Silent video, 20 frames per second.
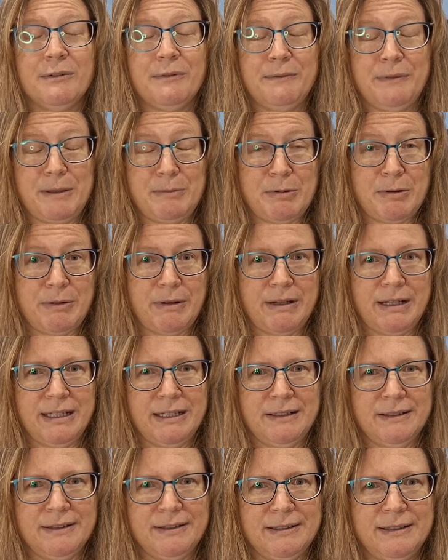
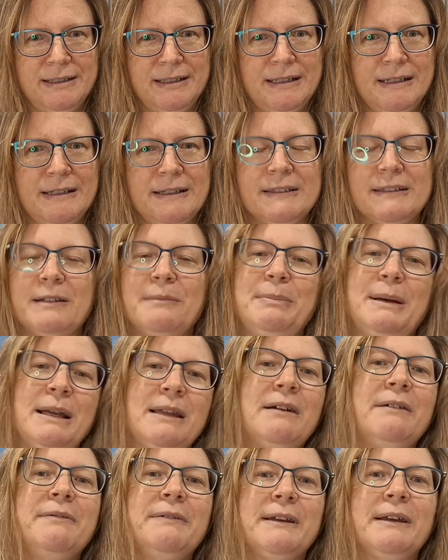February. So
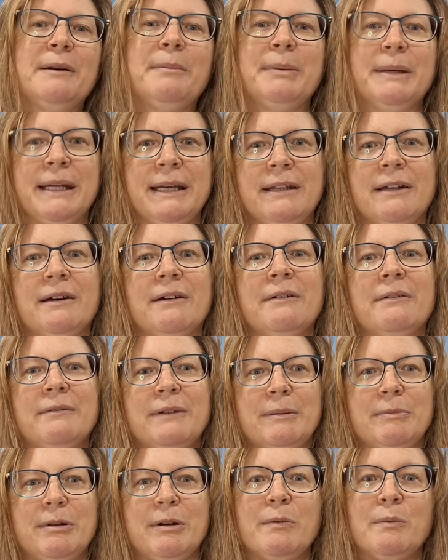Bella Filipina
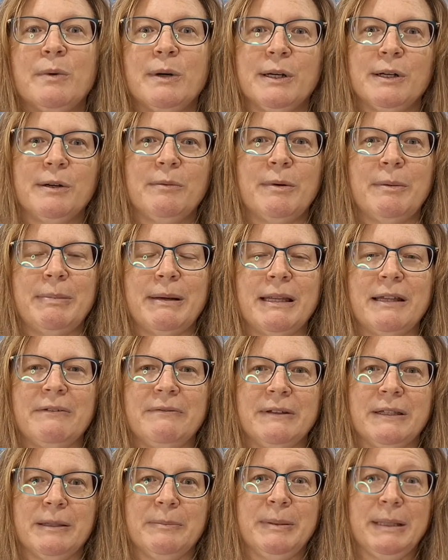February, work on my Bella
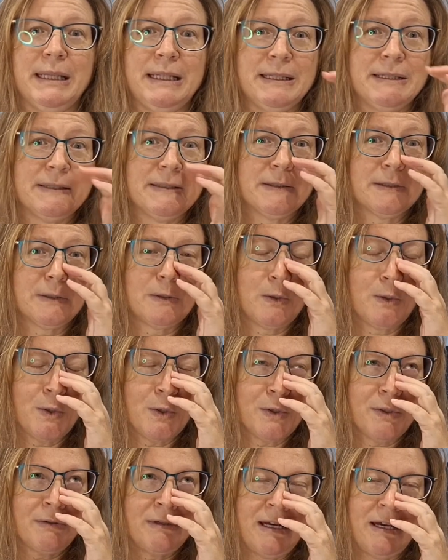Filipinas all
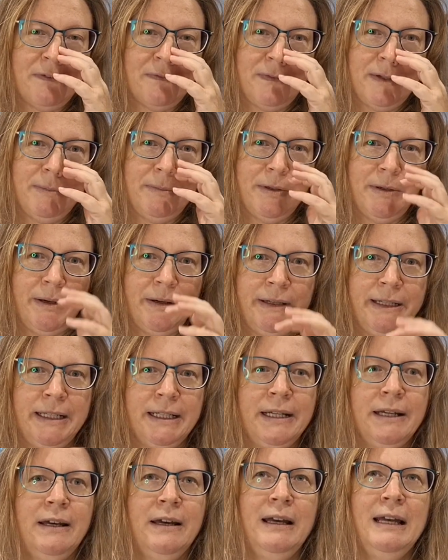throughout February,
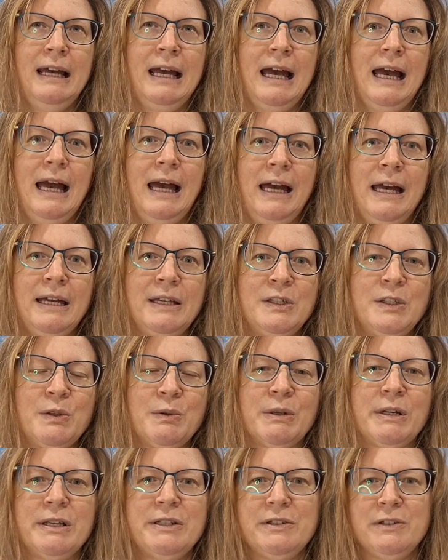and do
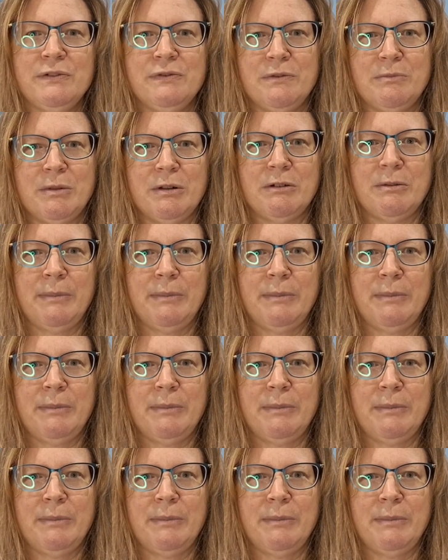what I do for Mira